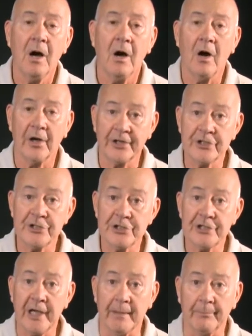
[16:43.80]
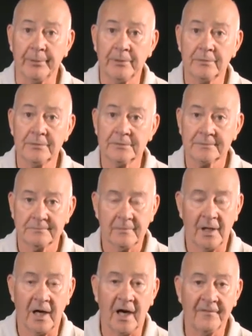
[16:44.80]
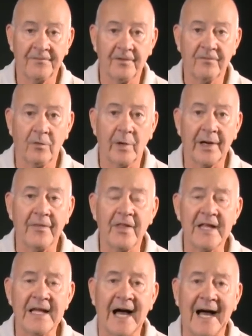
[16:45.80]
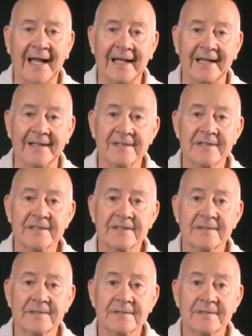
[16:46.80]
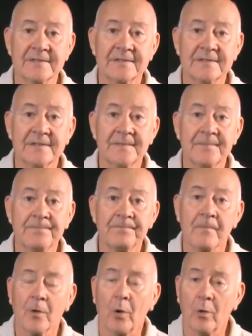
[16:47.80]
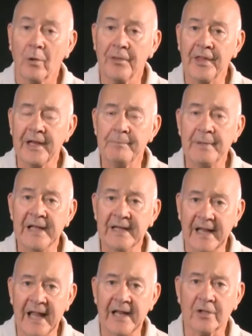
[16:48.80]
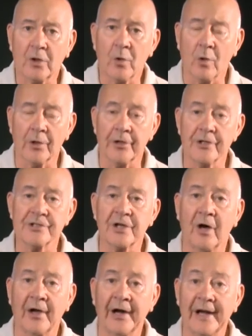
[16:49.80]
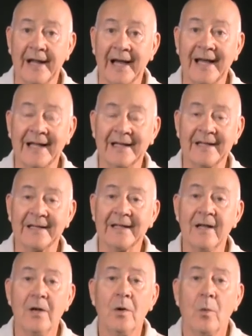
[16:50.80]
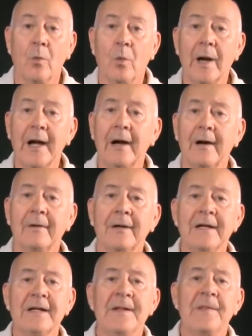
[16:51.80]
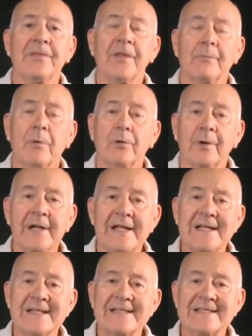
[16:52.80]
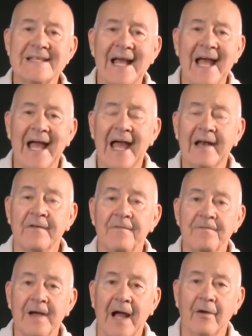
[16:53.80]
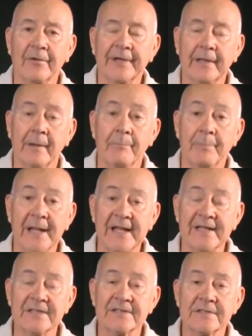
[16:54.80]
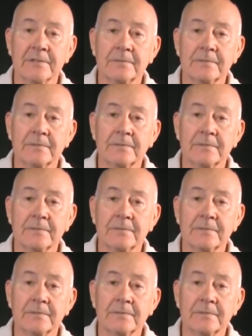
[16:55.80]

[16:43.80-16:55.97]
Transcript: on a ship off of one of the islands, or they'd be at headquarters on an island where the Marines had found a base.